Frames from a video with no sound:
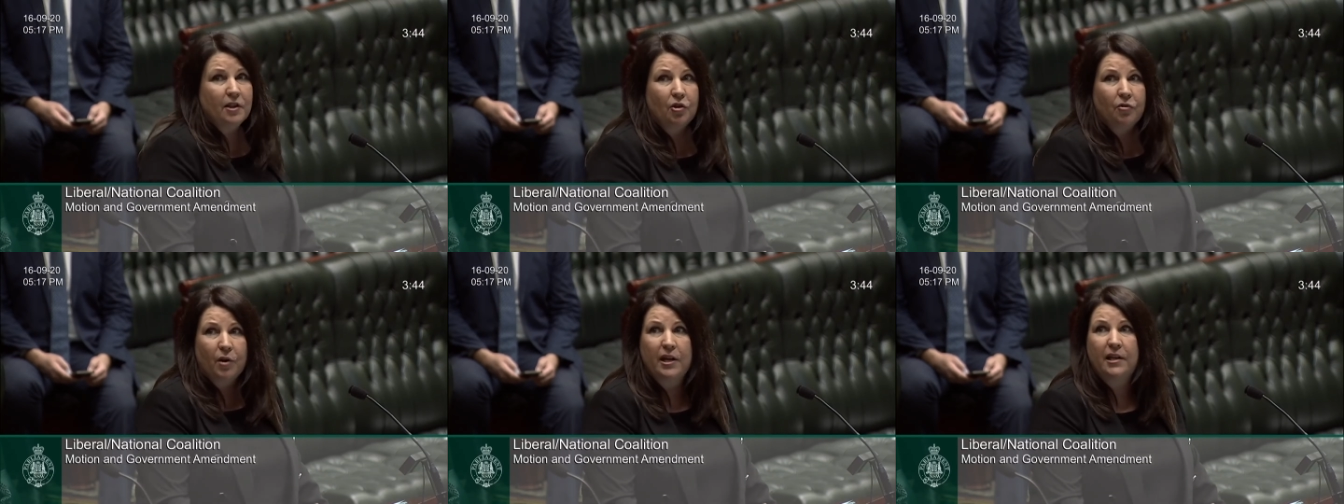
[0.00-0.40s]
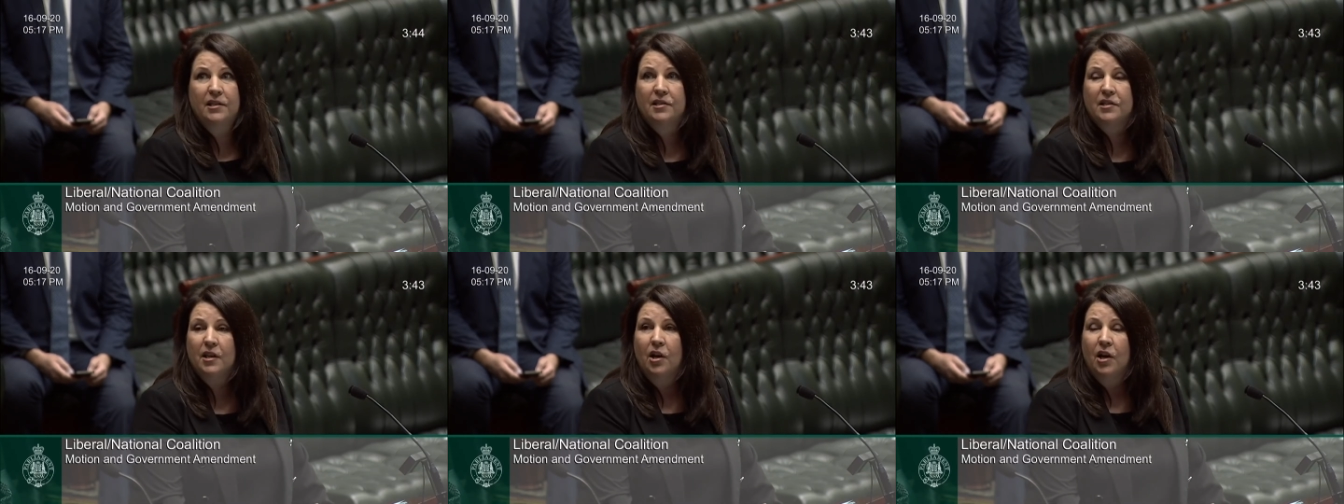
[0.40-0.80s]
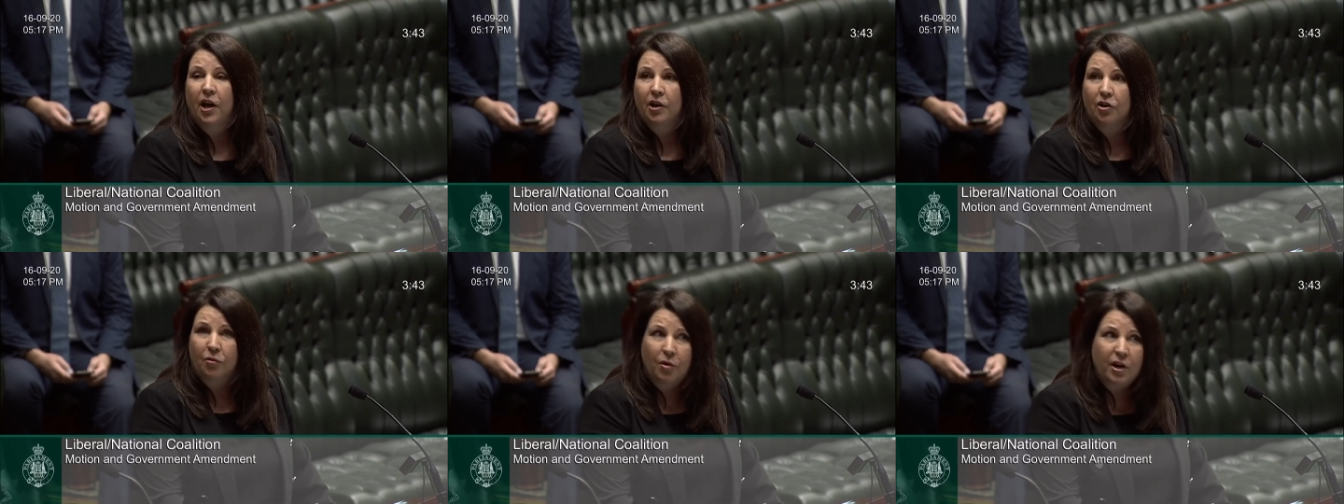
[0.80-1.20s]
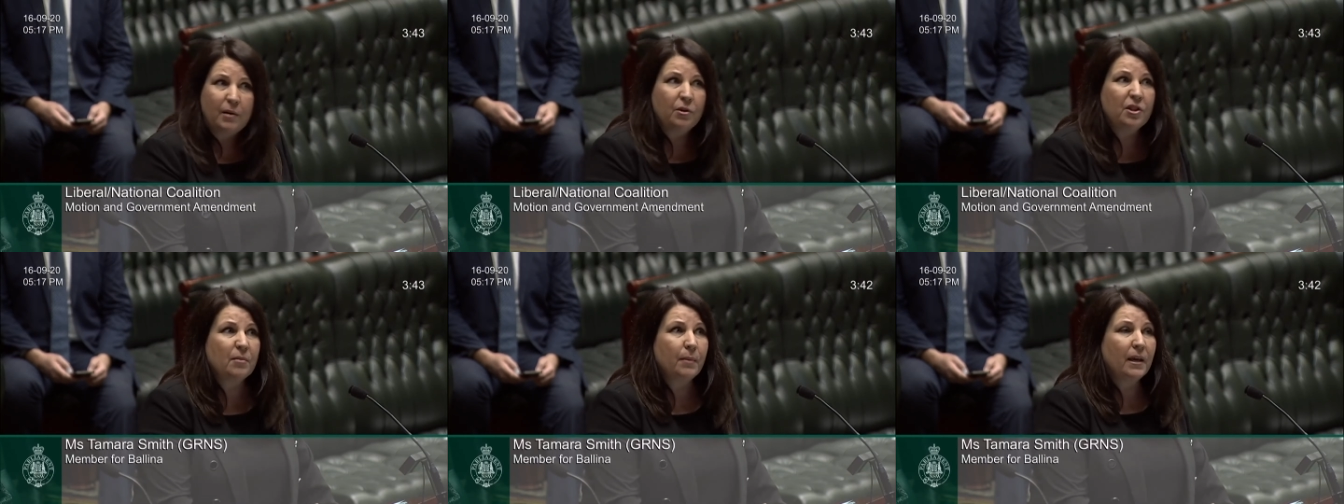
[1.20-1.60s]
the Greens agree
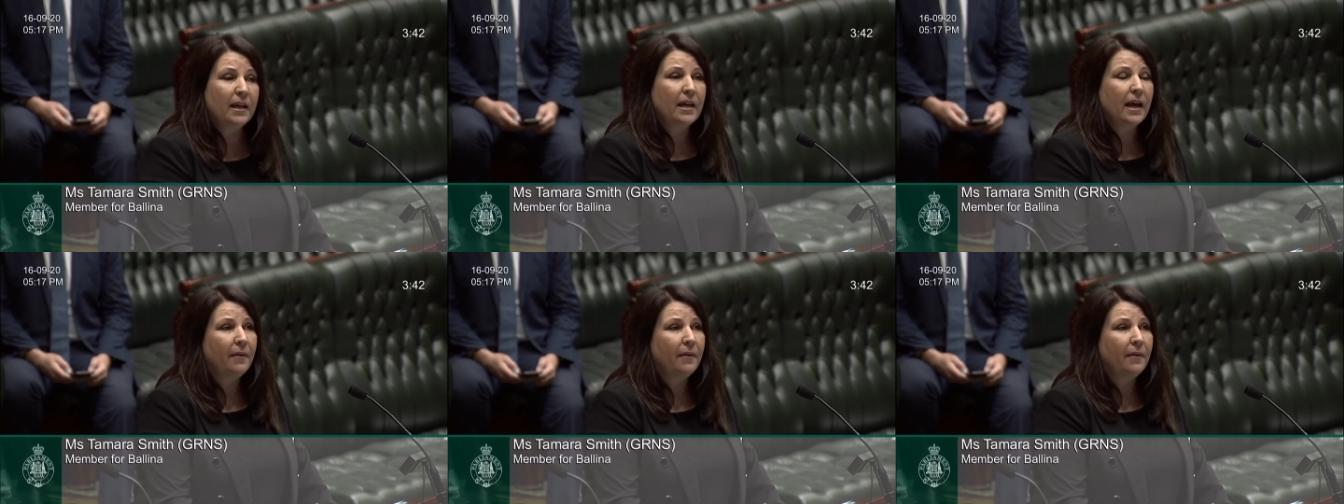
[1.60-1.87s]
with me,